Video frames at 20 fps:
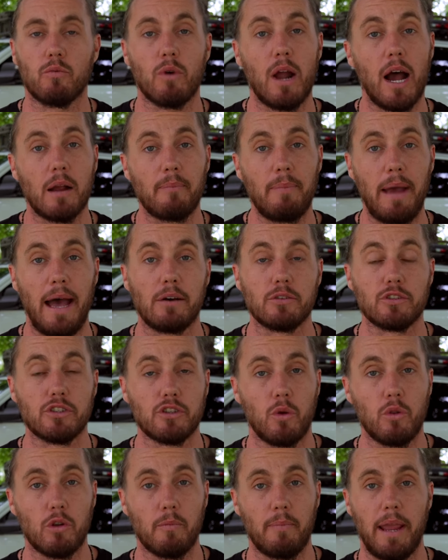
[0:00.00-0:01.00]
RockPal
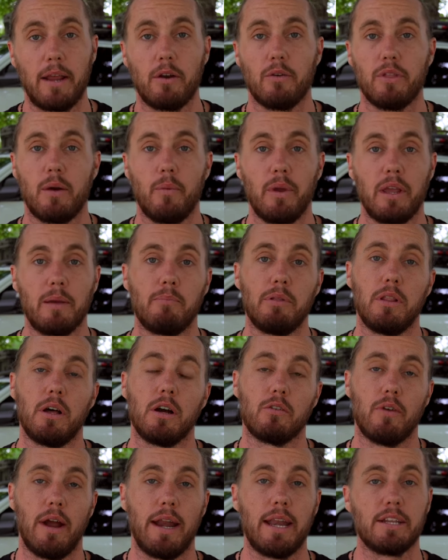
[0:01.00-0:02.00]
solar panel that we can
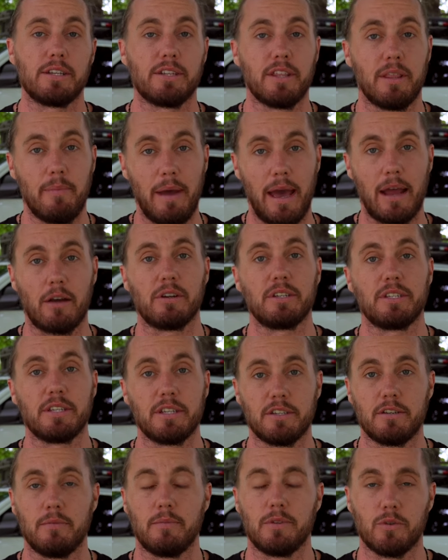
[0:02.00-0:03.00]
plug right into the battery
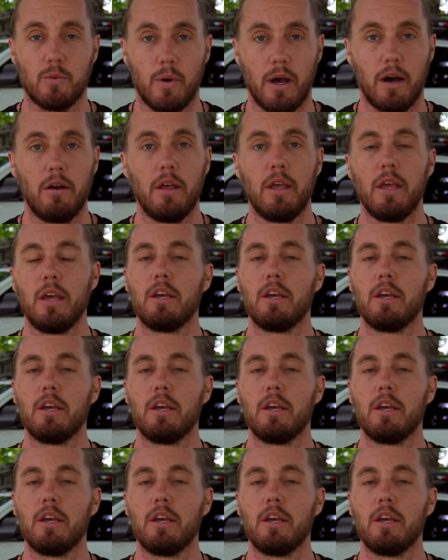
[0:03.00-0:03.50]
system as well.